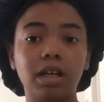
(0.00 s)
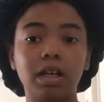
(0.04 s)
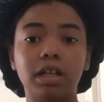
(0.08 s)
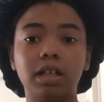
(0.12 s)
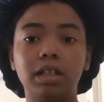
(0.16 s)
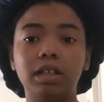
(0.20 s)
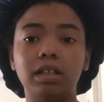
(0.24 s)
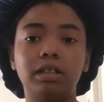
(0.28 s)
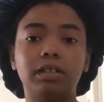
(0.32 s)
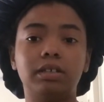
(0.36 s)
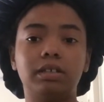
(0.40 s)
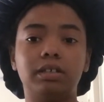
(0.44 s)

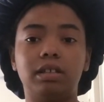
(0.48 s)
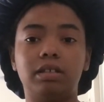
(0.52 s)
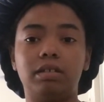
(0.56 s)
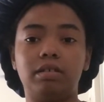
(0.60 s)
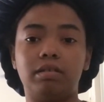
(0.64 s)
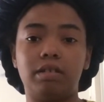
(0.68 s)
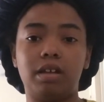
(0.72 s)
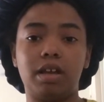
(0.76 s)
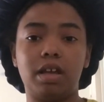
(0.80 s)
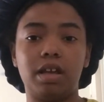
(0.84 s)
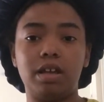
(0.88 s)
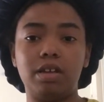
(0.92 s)
He said,
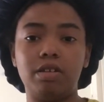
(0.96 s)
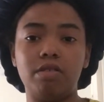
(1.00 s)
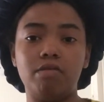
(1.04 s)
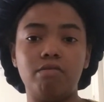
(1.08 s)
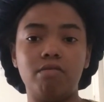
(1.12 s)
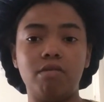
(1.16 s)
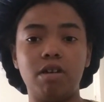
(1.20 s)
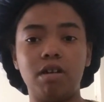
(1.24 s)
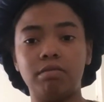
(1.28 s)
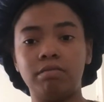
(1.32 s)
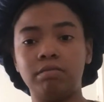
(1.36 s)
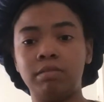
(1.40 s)
okay, you
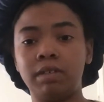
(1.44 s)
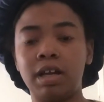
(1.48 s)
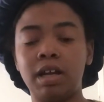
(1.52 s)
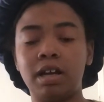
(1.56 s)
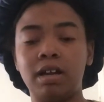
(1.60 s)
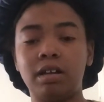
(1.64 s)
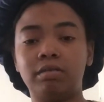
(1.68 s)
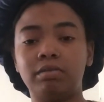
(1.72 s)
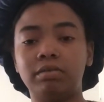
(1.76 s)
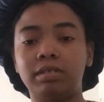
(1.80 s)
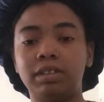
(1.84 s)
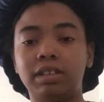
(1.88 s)
up
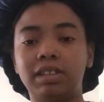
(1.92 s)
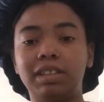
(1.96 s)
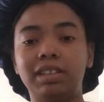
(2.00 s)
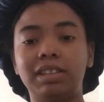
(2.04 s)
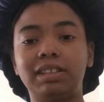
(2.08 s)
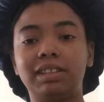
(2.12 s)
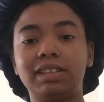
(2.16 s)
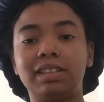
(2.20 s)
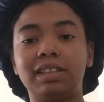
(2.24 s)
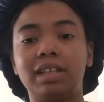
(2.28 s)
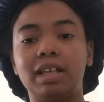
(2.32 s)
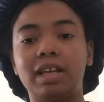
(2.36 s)
now and
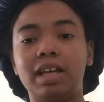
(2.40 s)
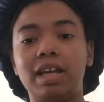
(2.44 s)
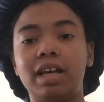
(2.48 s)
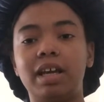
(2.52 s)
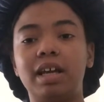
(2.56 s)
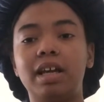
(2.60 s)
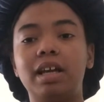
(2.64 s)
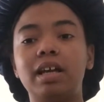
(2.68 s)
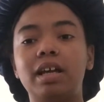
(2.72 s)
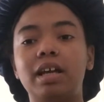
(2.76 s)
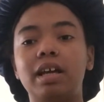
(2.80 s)
this and that.